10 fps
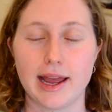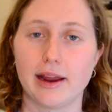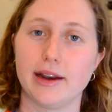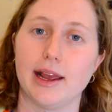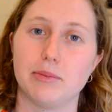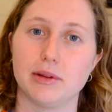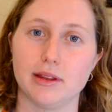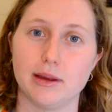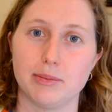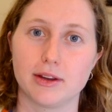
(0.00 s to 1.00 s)
and
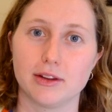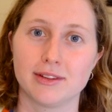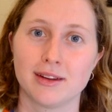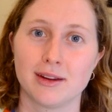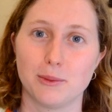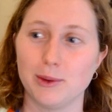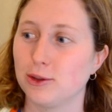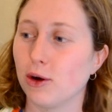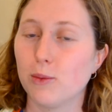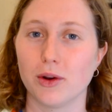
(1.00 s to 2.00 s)
empathy, because we
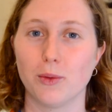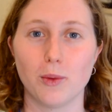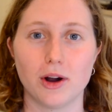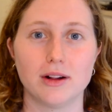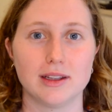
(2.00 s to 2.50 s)
don't want a world